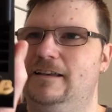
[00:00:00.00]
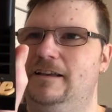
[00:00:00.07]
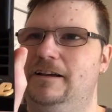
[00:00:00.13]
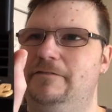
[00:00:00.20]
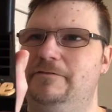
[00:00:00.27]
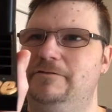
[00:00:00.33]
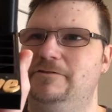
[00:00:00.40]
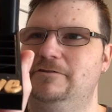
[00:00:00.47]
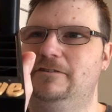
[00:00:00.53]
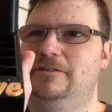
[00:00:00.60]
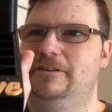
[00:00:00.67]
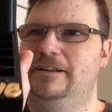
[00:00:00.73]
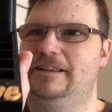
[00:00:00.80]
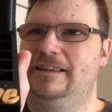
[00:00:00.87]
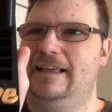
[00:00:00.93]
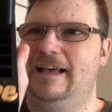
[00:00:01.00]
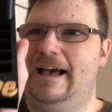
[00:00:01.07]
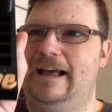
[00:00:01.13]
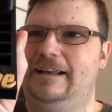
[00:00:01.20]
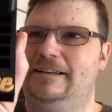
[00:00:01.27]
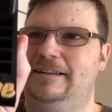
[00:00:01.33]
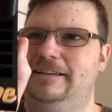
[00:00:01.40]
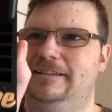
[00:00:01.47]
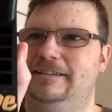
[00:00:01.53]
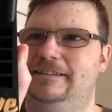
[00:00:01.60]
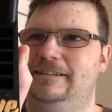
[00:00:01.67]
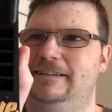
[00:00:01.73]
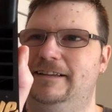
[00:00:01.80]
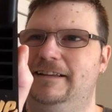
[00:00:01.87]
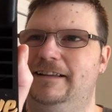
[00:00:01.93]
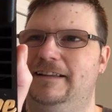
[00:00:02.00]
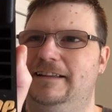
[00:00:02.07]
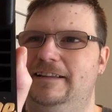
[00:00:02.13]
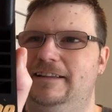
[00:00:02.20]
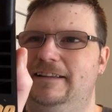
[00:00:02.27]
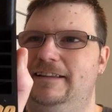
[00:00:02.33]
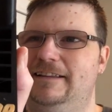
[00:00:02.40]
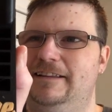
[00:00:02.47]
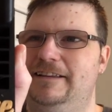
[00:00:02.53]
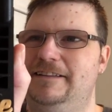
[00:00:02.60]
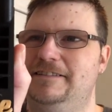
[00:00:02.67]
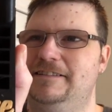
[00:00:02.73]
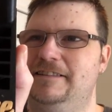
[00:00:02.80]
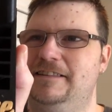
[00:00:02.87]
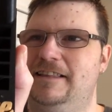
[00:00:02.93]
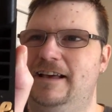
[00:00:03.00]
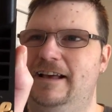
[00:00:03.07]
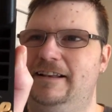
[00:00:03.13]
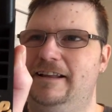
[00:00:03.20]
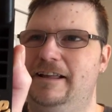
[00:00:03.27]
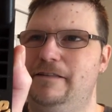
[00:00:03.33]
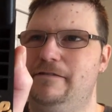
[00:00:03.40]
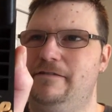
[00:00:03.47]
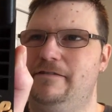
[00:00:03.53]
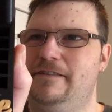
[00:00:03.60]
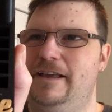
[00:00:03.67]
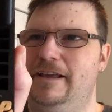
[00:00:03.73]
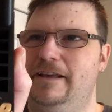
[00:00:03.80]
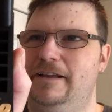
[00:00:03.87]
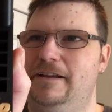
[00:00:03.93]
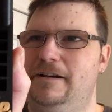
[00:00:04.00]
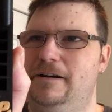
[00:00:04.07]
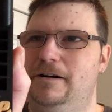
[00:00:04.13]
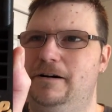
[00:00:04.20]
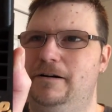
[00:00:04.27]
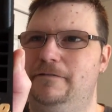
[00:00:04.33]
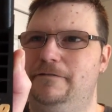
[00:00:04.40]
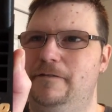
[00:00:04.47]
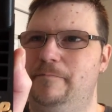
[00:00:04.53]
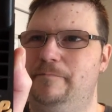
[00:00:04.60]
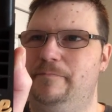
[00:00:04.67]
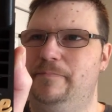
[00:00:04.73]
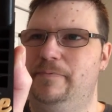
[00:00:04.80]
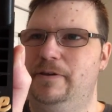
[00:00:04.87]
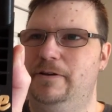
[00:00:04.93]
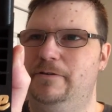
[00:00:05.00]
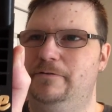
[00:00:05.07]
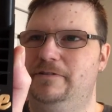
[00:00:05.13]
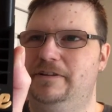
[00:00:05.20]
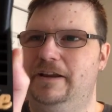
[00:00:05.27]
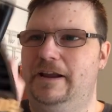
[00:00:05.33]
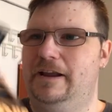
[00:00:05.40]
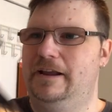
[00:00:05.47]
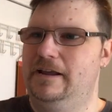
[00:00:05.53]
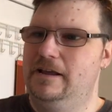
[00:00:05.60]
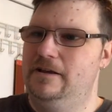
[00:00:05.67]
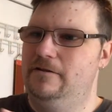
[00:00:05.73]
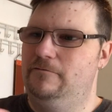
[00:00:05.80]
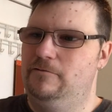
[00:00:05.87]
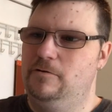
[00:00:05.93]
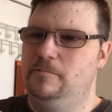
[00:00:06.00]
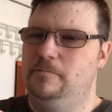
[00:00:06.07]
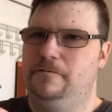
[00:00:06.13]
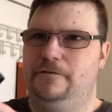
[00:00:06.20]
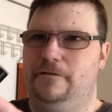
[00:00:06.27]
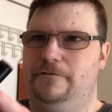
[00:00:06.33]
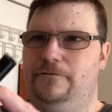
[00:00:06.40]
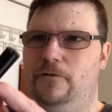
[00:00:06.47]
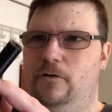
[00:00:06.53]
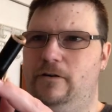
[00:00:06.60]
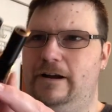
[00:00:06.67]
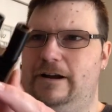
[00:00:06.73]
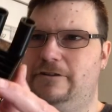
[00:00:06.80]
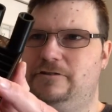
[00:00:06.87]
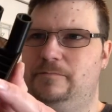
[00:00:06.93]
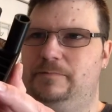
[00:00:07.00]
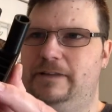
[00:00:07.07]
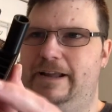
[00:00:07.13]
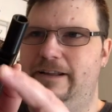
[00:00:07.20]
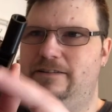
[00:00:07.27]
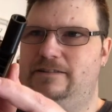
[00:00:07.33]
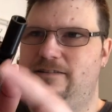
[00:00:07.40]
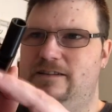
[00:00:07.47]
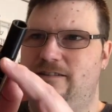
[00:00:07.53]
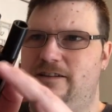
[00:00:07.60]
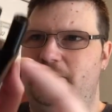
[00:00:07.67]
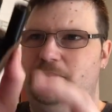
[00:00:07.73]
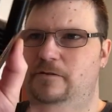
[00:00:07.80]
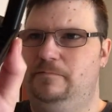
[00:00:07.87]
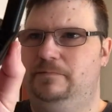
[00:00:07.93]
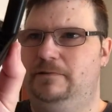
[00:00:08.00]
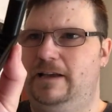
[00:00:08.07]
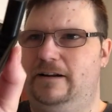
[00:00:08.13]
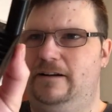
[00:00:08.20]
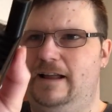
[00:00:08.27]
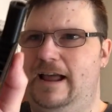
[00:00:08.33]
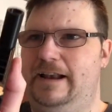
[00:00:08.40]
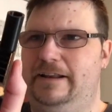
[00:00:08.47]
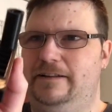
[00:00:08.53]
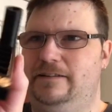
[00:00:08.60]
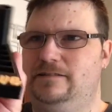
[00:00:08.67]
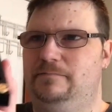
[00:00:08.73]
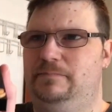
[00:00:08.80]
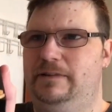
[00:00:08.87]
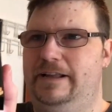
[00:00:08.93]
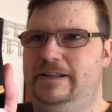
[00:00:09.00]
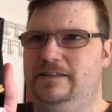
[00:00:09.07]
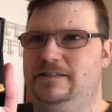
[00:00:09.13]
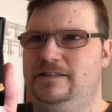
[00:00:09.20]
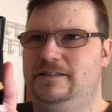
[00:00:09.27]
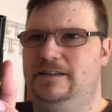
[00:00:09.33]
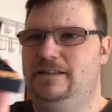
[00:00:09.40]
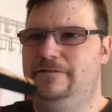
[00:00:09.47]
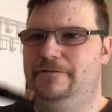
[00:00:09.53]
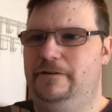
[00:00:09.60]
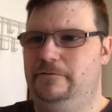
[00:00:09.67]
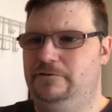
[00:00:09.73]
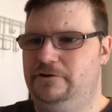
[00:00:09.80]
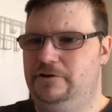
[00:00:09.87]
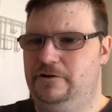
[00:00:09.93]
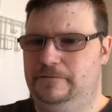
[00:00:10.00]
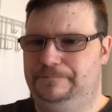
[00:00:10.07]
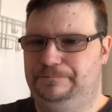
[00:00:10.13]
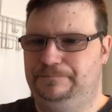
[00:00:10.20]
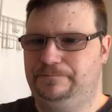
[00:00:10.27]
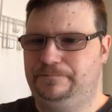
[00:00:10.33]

Now, would you look at that? Isn't that a thing of beauty? Room for four extra plates, as I do plan on adding some plates in the future